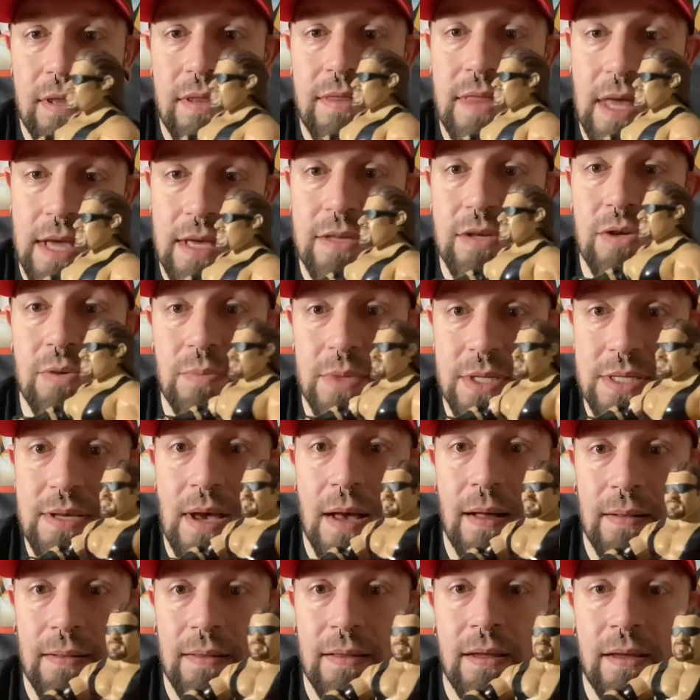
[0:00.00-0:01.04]
Thank you,
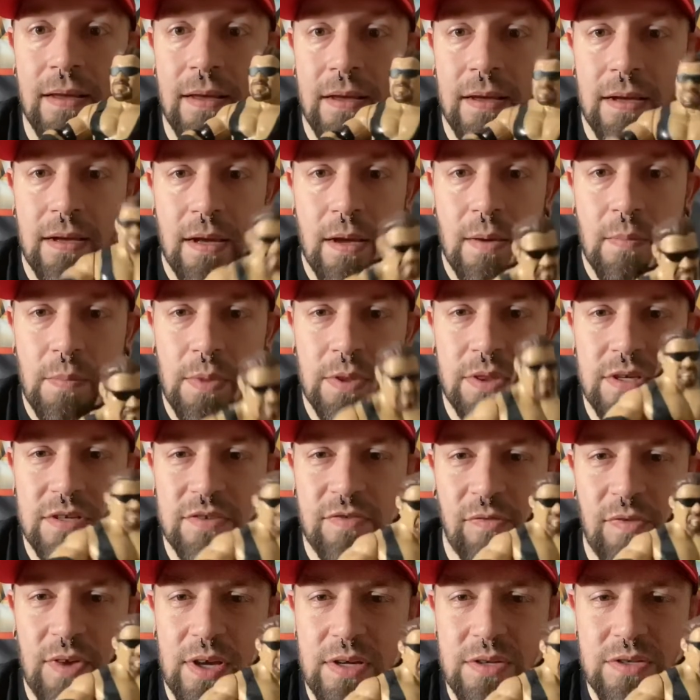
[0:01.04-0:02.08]
Mattel. But this
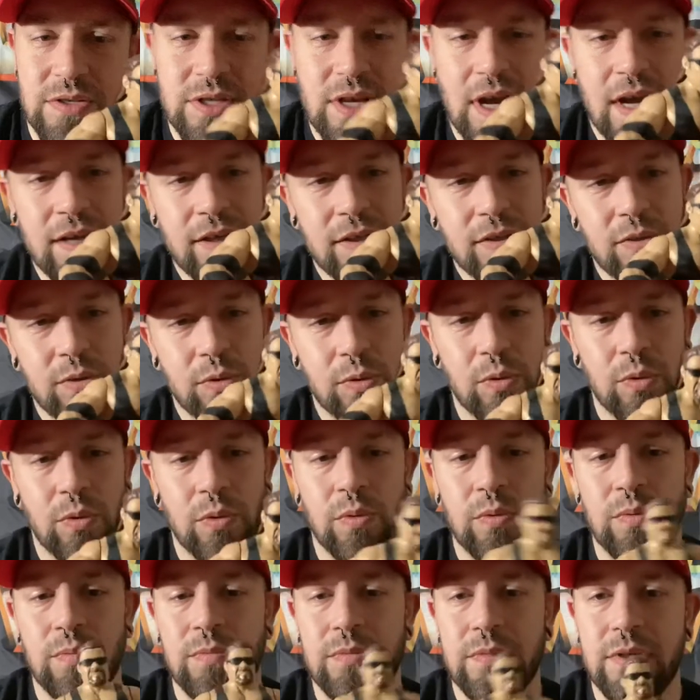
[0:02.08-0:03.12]
figure's kind of
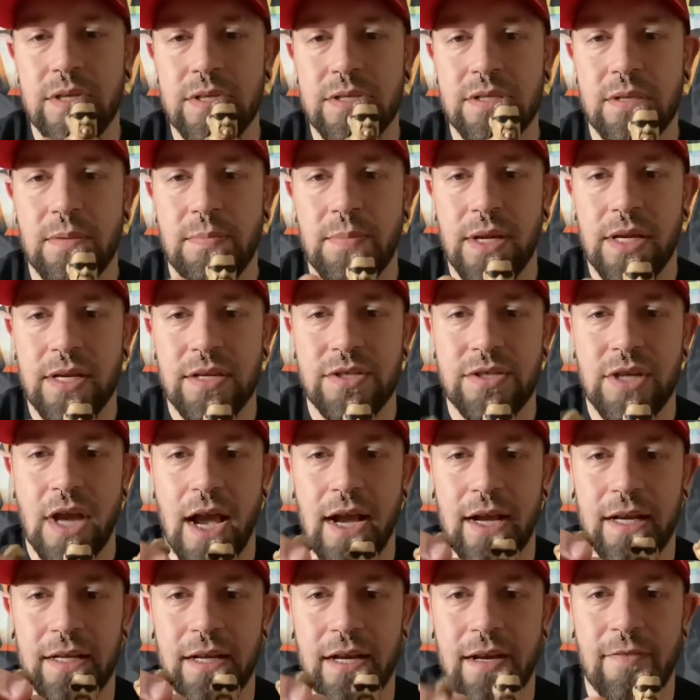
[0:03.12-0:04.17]
cool. Does the big
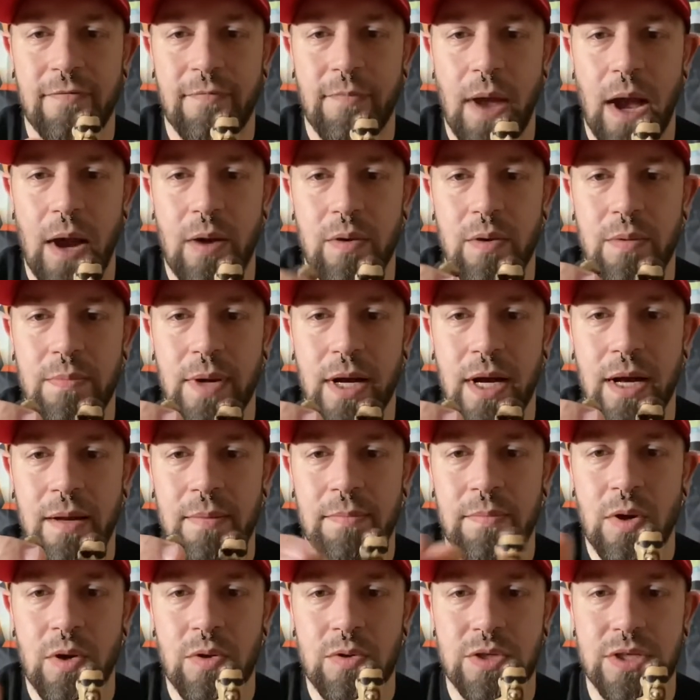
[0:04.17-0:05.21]
jackknife
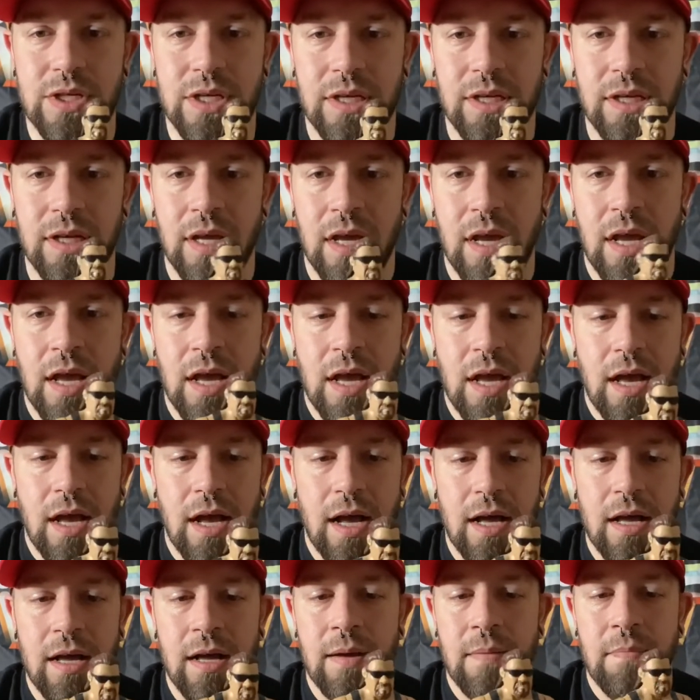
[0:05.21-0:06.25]
powerbomb motion.
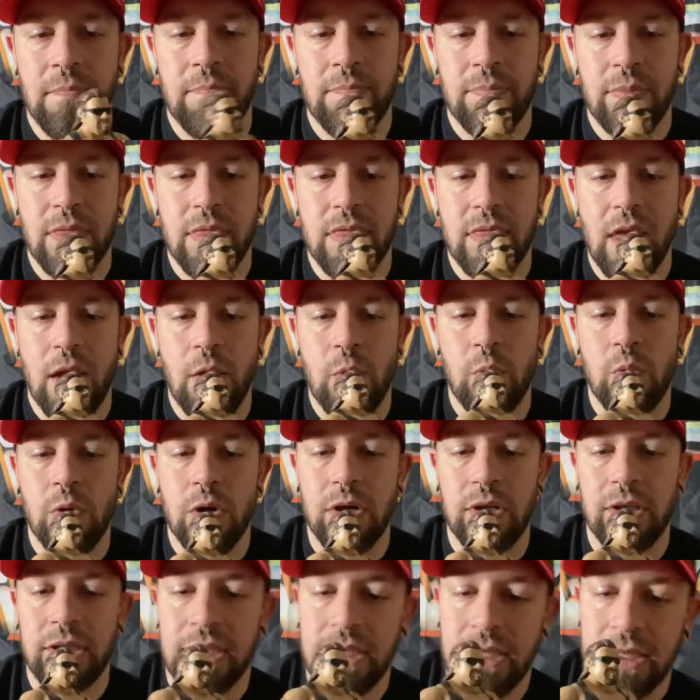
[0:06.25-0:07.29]
They were
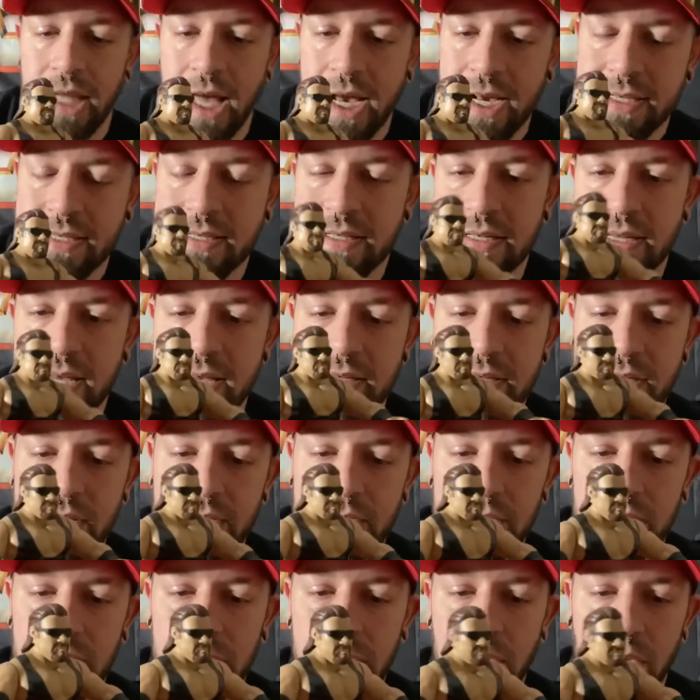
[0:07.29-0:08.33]
a little
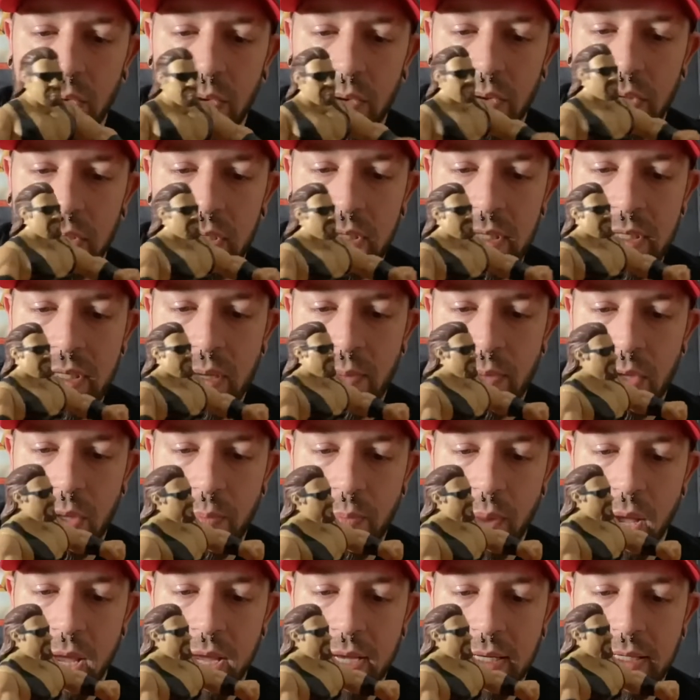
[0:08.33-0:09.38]
lackadaisical on some of the
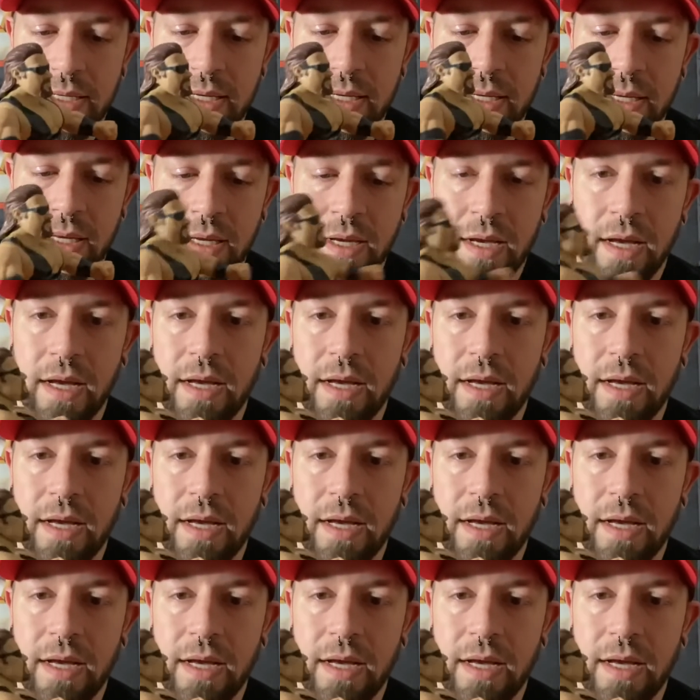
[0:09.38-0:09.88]
painting.